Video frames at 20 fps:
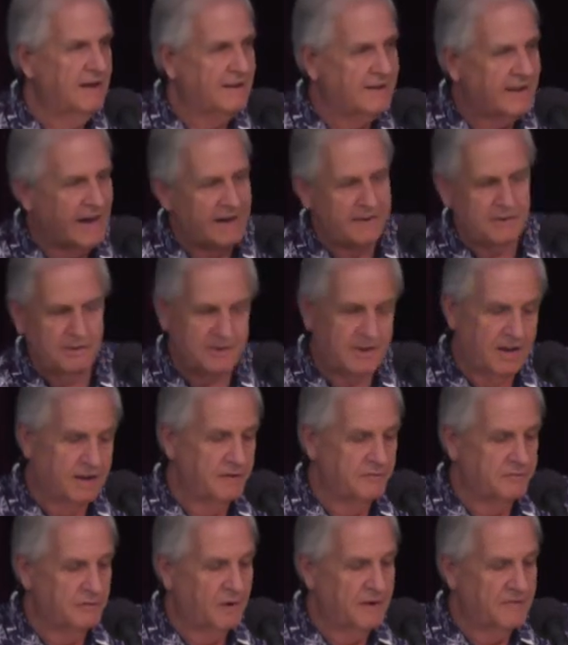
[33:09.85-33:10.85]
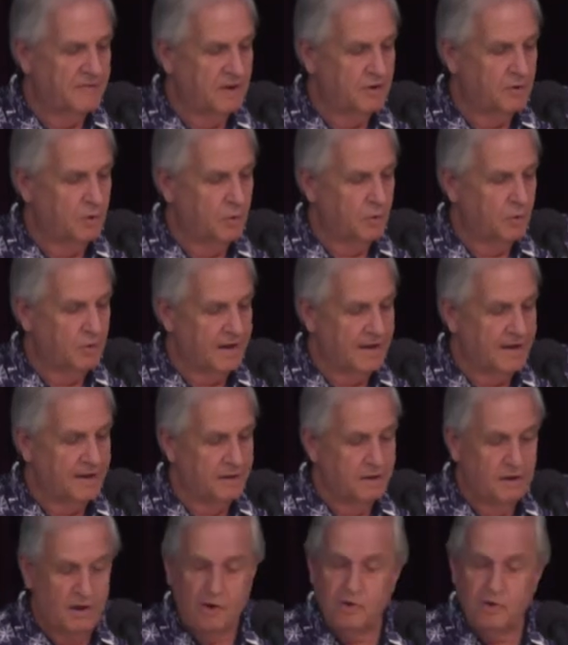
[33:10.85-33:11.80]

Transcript: can't identify their calling,